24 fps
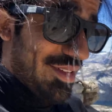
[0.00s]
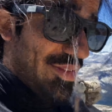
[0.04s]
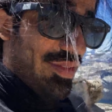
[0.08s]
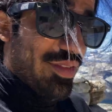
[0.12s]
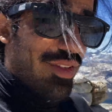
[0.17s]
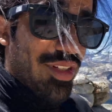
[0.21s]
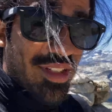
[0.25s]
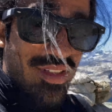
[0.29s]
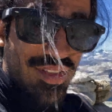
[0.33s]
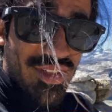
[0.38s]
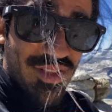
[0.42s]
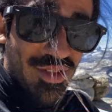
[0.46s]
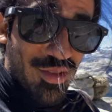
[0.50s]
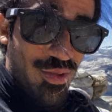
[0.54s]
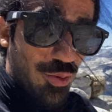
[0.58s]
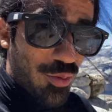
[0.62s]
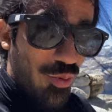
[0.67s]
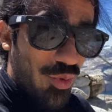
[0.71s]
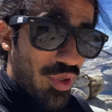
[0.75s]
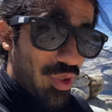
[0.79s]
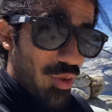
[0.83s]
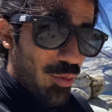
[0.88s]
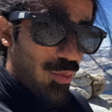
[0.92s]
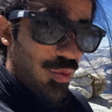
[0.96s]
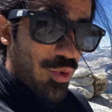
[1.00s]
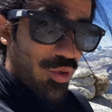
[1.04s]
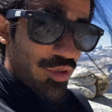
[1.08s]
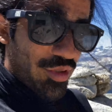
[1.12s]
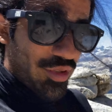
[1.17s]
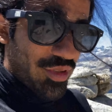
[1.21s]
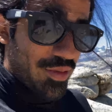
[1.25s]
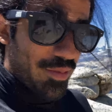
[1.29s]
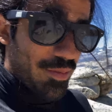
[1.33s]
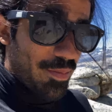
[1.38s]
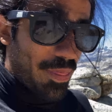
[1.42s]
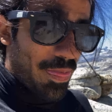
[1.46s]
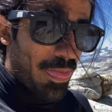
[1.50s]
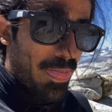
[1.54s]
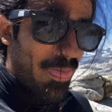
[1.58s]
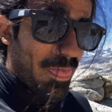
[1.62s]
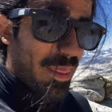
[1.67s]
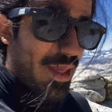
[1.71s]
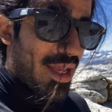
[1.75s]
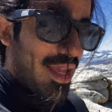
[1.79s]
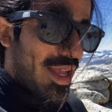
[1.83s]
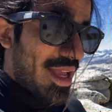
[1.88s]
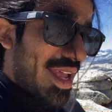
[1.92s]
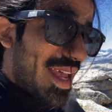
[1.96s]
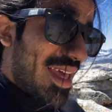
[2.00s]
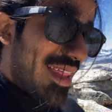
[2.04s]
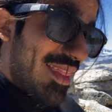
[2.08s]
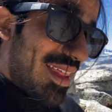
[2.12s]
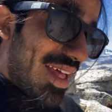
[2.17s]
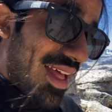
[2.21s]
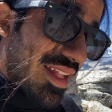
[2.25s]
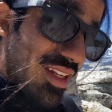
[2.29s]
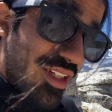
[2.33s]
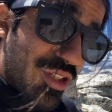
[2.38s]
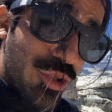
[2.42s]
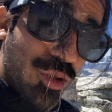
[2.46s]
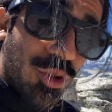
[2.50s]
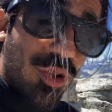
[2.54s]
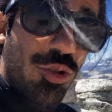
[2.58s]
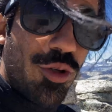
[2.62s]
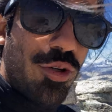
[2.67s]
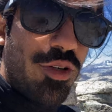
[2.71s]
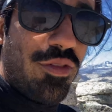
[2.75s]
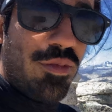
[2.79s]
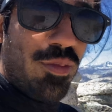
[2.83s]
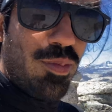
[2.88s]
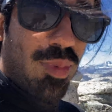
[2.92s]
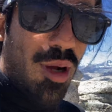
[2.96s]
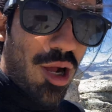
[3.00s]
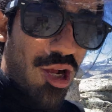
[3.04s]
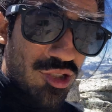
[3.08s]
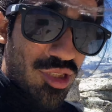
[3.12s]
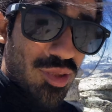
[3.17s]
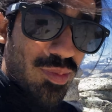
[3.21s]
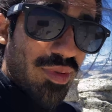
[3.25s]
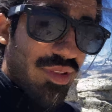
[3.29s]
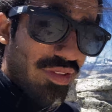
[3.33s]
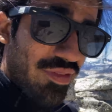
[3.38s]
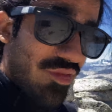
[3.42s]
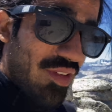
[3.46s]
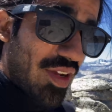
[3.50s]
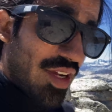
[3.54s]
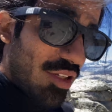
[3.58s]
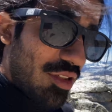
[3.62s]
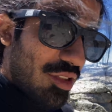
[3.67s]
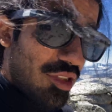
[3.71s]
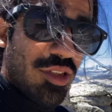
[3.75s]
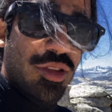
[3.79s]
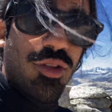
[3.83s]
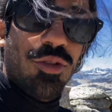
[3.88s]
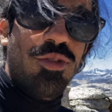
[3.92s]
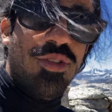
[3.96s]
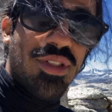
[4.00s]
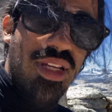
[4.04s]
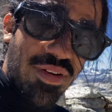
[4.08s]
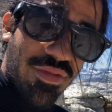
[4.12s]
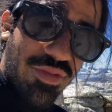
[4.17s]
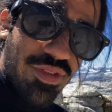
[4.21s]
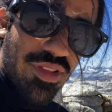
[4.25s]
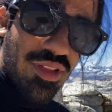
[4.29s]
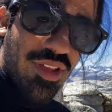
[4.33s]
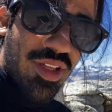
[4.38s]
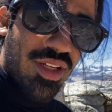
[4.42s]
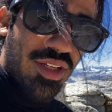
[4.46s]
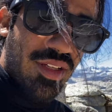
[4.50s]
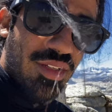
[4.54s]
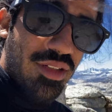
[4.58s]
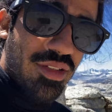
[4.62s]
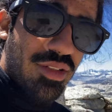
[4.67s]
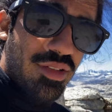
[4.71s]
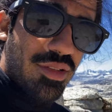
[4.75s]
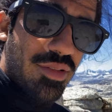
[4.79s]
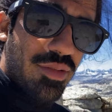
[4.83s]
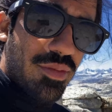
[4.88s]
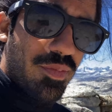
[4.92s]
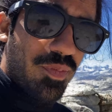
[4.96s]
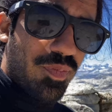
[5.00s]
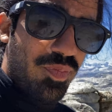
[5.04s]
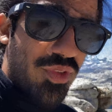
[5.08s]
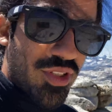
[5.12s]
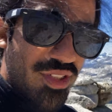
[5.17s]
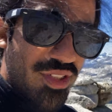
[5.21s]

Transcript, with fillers: this is the real world and that you could possibly fail and lose everything. There's